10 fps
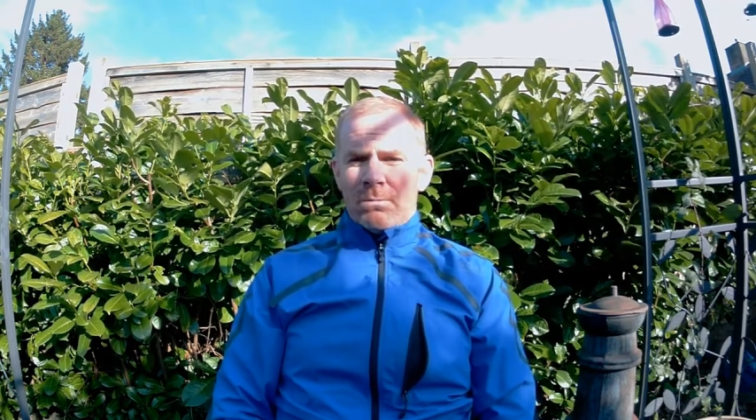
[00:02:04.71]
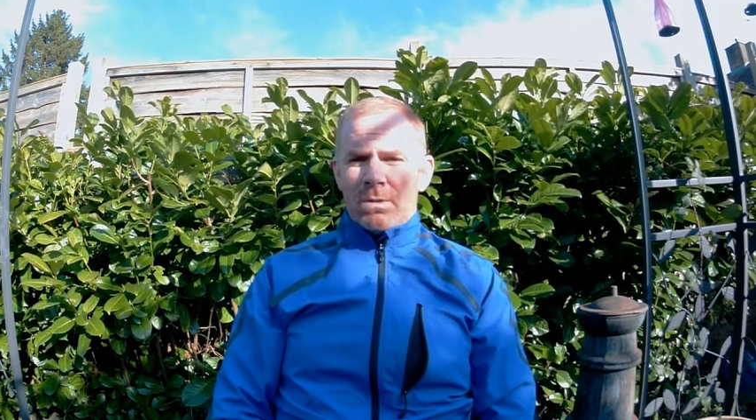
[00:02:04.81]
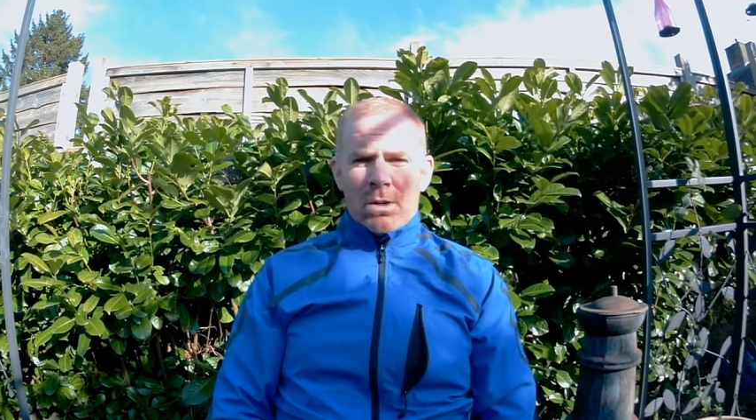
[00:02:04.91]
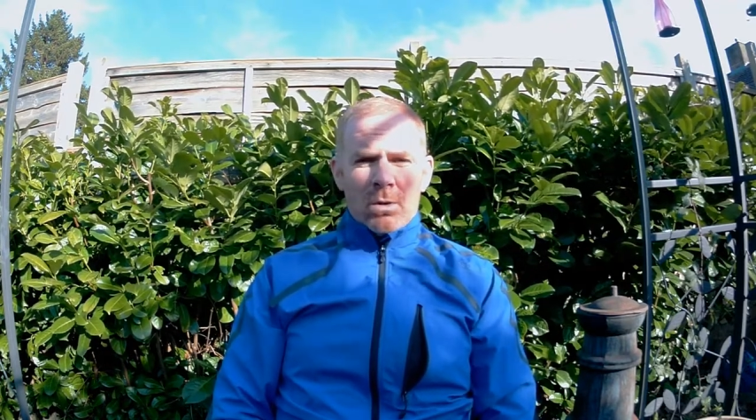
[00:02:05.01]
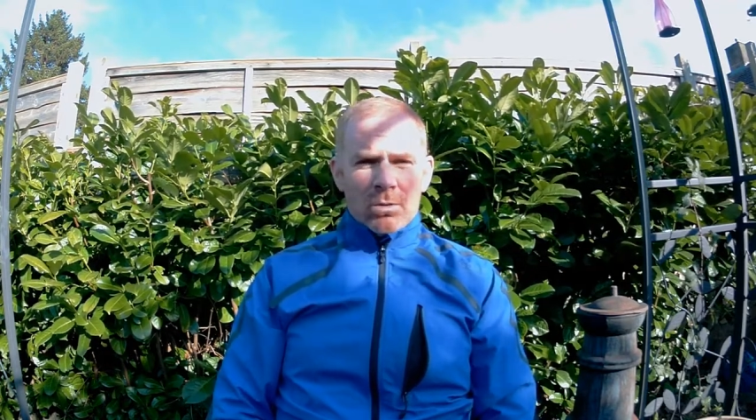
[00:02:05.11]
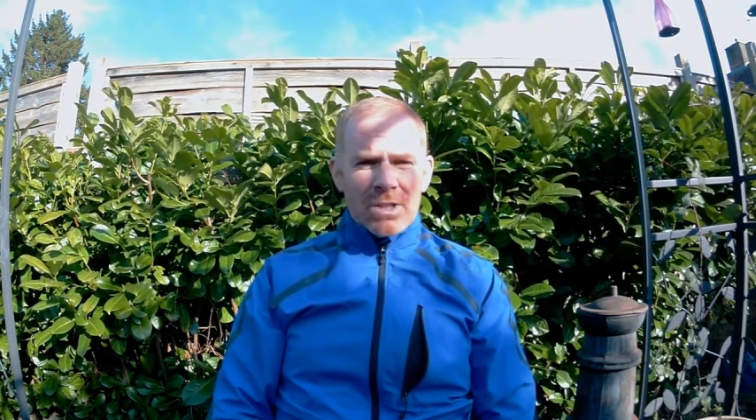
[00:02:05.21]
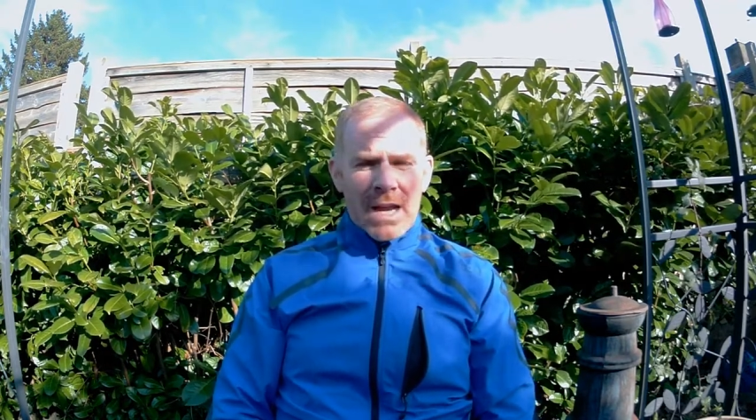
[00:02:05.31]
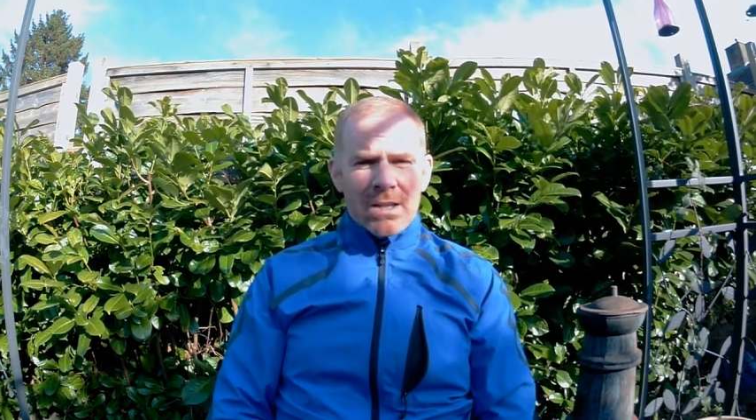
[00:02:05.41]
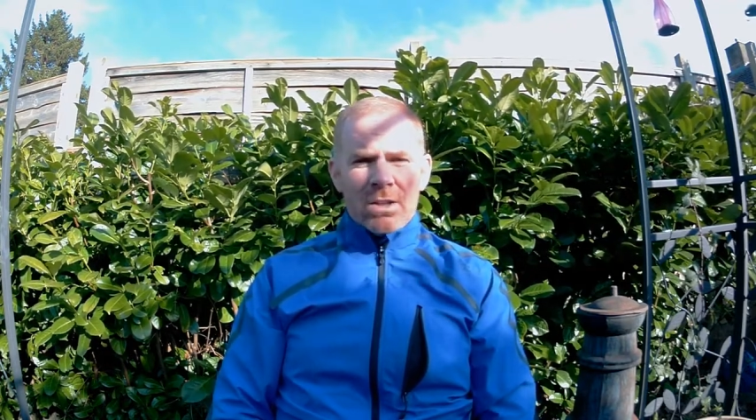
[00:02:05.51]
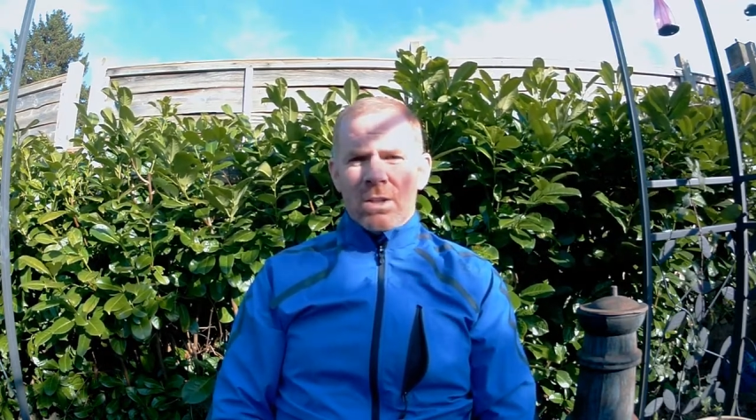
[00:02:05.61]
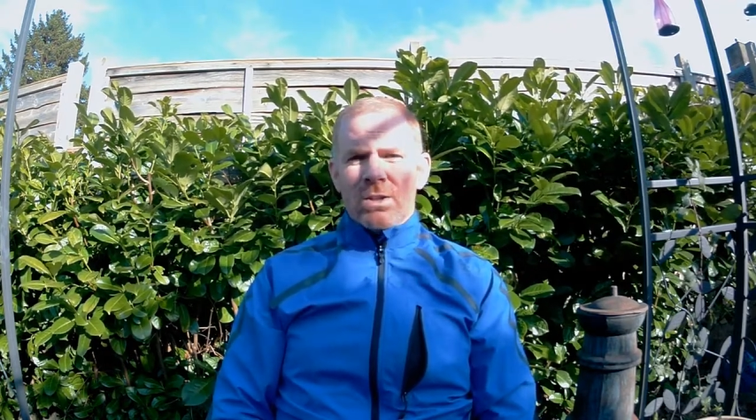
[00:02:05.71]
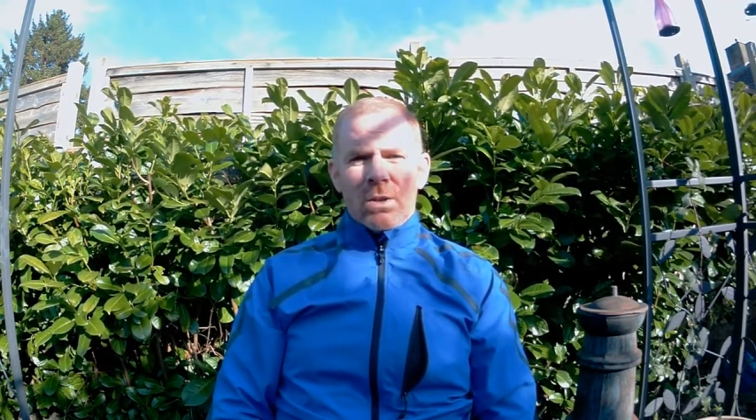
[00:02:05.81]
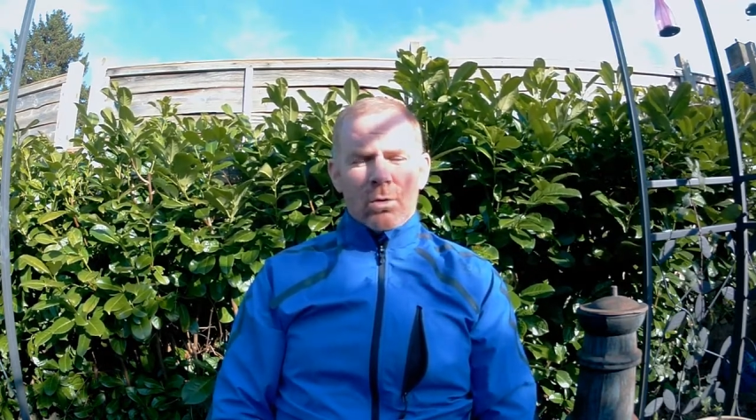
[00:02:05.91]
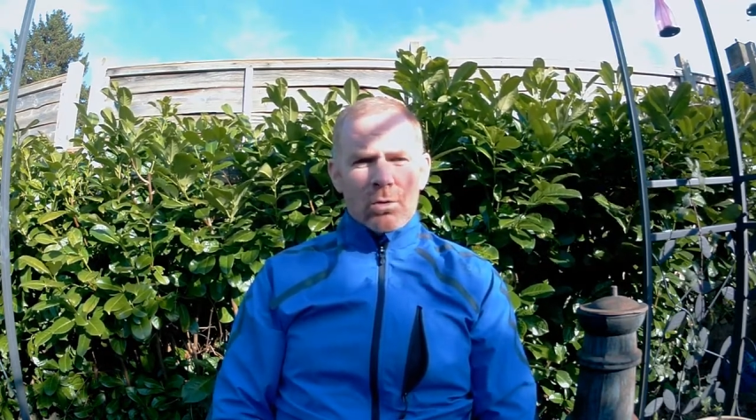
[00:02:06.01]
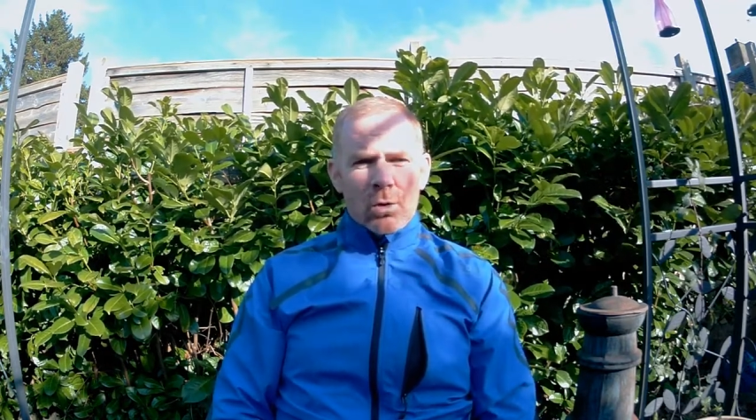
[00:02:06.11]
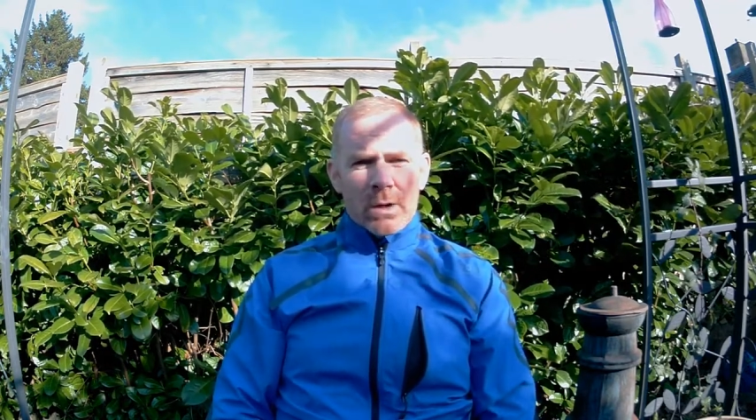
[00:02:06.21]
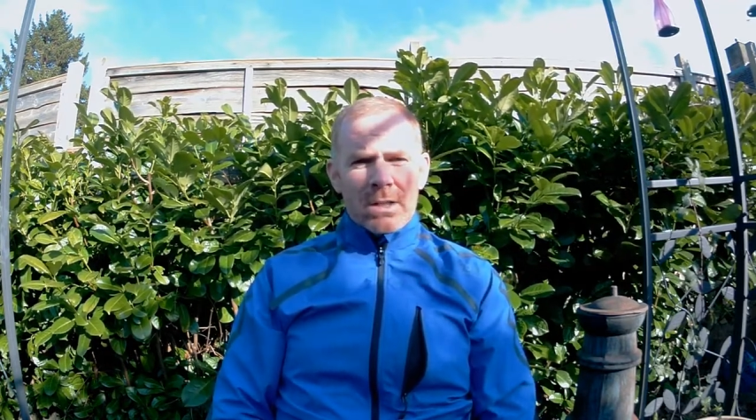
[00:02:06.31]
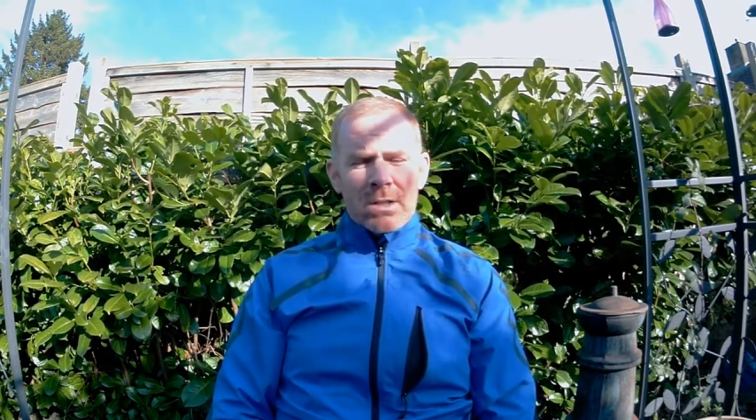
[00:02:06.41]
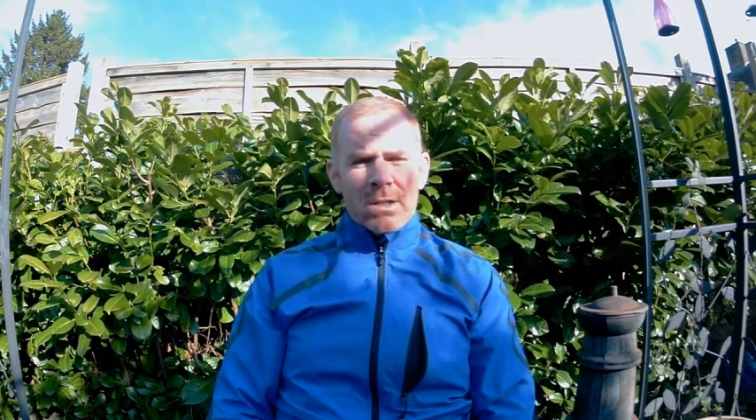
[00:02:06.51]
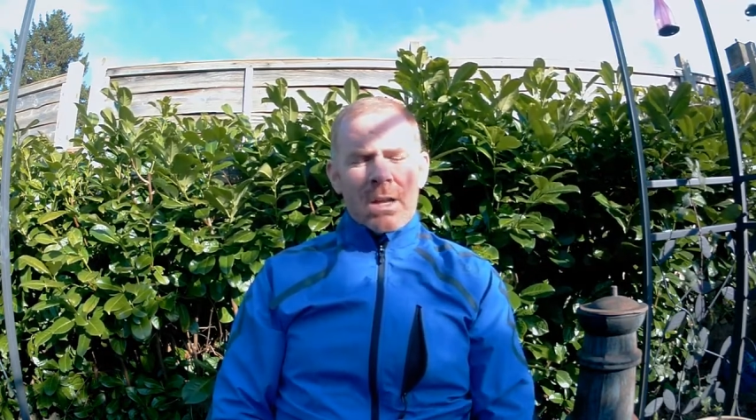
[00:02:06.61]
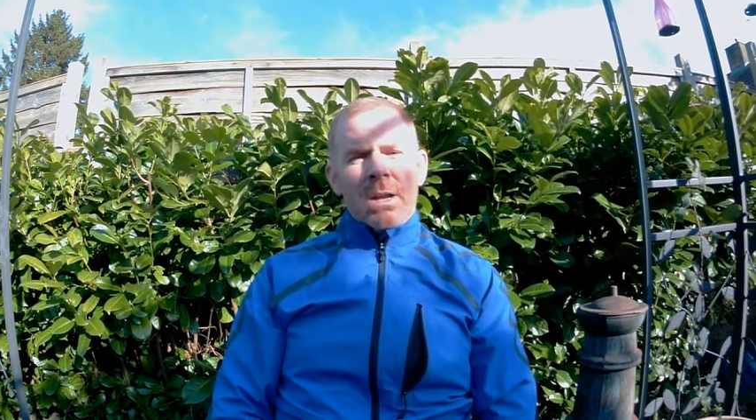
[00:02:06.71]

so your tendons and your joints,